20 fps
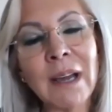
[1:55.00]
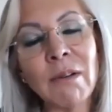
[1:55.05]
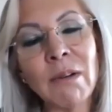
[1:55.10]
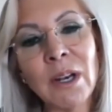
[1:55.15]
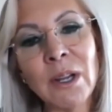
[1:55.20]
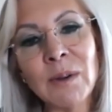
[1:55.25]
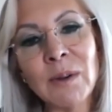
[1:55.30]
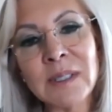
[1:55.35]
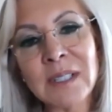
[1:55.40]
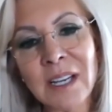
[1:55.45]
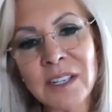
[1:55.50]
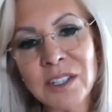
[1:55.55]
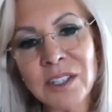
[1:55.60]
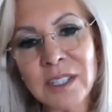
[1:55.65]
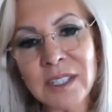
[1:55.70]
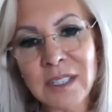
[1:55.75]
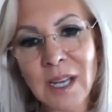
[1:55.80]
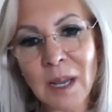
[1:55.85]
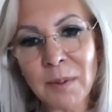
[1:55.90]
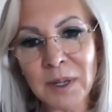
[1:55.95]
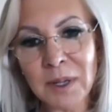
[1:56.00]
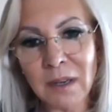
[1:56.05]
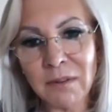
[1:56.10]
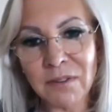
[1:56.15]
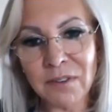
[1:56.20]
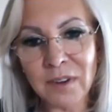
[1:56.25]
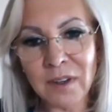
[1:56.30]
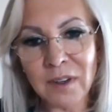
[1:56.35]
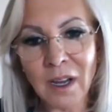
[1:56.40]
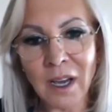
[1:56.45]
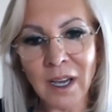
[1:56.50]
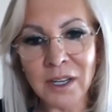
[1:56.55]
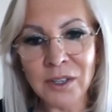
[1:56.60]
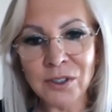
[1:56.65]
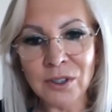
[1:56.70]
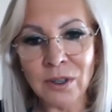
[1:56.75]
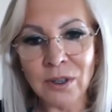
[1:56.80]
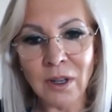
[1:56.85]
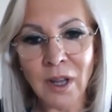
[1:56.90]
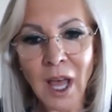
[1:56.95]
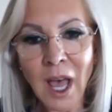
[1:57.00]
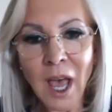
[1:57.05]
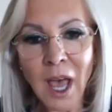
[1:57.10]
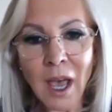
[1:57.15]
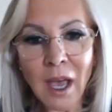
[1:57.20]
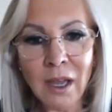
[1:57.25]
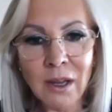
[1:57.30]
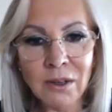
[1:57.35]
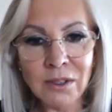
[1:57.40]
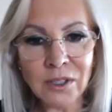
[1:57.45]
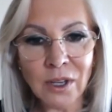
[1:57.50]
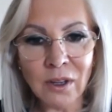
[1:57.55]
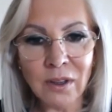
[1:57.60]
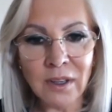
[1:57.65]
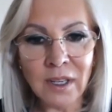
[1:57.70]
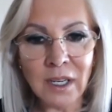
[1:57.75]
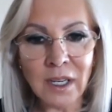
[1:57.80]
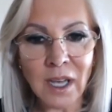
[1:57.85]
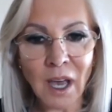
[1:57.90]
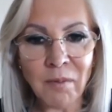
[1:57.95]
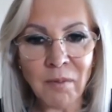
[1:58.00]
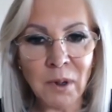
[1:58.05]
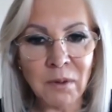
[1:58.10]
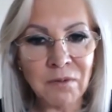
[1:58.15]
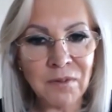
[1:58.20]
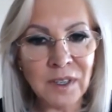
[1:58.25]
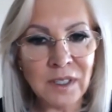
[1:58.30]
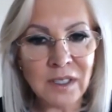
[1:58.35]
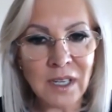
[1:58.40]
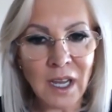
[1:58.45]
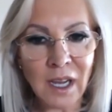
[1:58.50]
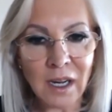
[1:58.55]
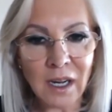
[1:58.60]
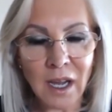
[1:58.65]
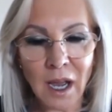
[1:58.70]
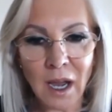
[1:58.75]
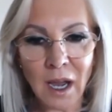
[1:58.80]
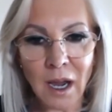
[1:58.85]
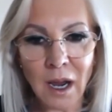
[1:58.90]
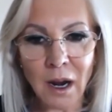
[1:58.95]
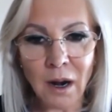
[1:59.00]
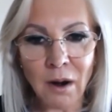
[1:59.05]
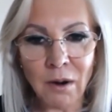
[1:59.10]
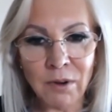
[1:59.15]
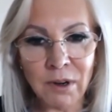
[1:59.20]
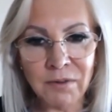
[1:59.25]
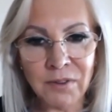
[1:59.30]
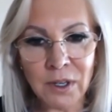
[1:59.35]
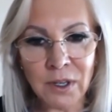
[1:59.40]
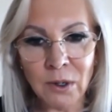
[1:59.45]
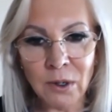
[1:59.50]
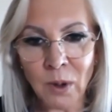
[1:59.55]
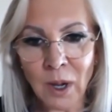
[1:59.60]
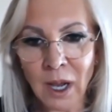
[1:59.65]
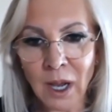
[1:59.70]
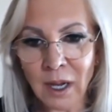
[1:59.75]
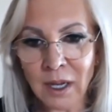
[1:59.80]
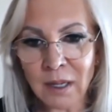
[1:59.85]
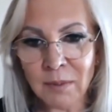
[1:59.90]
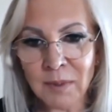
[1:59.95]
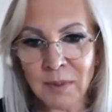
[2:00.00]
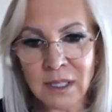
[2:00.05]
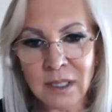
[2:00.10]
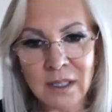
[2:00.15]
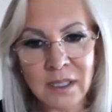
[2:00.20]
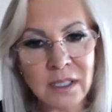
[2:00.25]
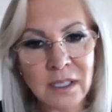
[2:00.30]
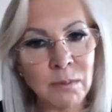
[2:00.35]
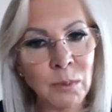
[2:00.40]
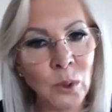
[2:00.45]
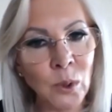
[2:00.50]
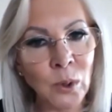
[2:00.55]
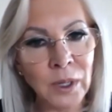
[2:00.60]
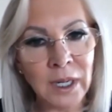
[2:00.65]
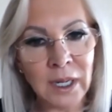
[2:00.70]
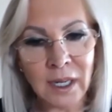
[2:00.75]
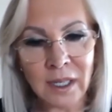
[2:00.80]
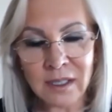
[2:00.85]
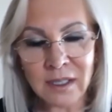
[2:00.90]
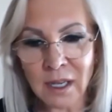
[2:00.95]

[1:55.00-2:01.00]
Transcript: Now, Lou is actually stepping in for Nigel, who's on the Government FinTech uh, Review uh, Committee this morning.